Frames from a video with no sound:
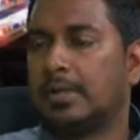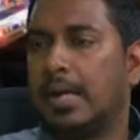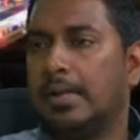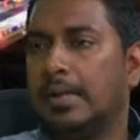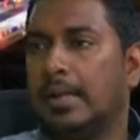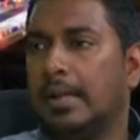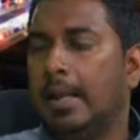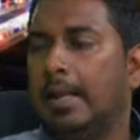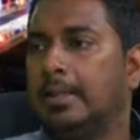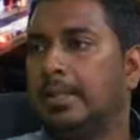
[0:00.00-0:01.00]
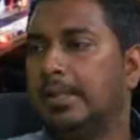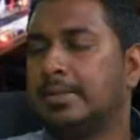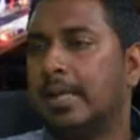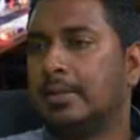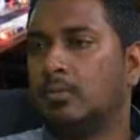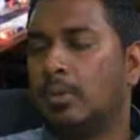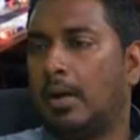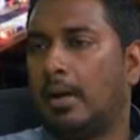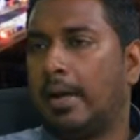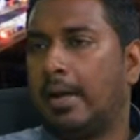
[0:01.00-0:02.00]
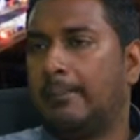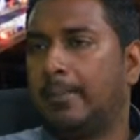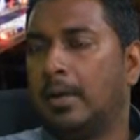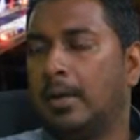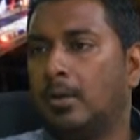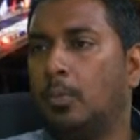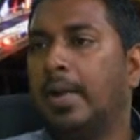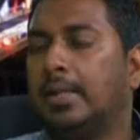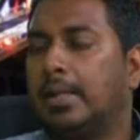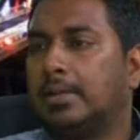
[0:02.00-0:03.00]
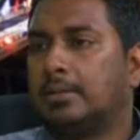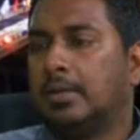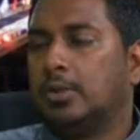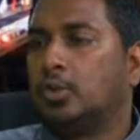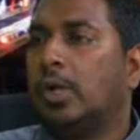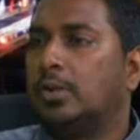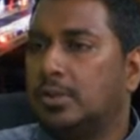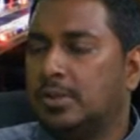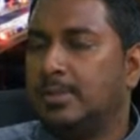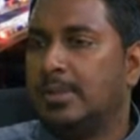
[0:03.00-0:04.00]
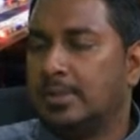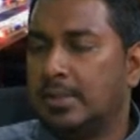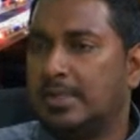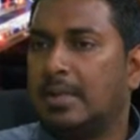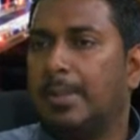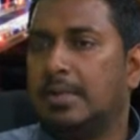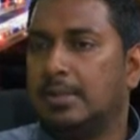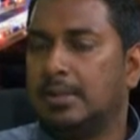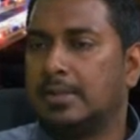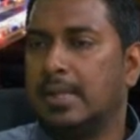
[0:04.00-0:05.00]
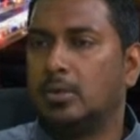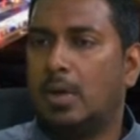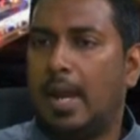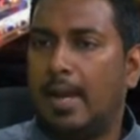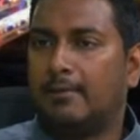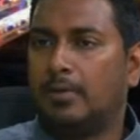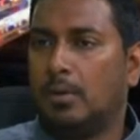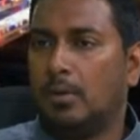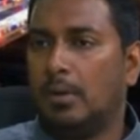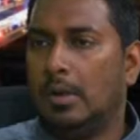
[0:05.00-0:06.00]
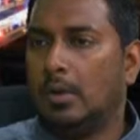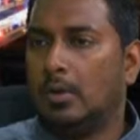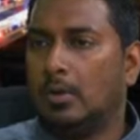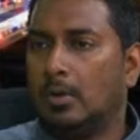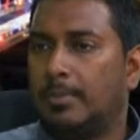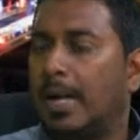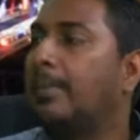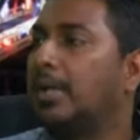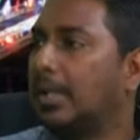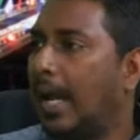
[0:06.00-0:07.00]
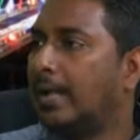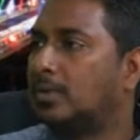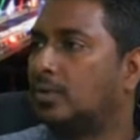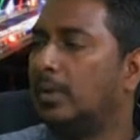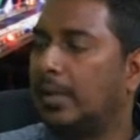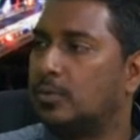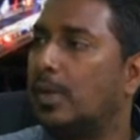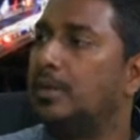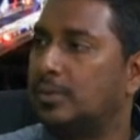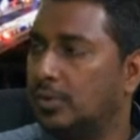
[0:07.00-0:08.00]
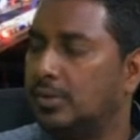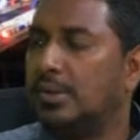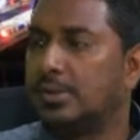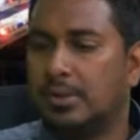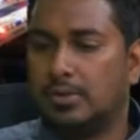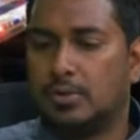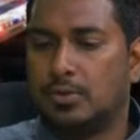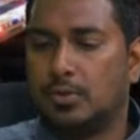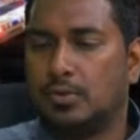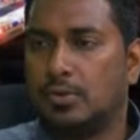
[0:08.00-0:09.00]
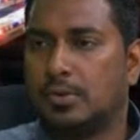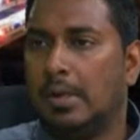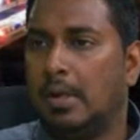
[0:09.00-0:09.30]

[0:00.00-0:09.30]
And the thing is that the way that education is being segmented is that you have your primary and high school, as well as your tertiary institutions.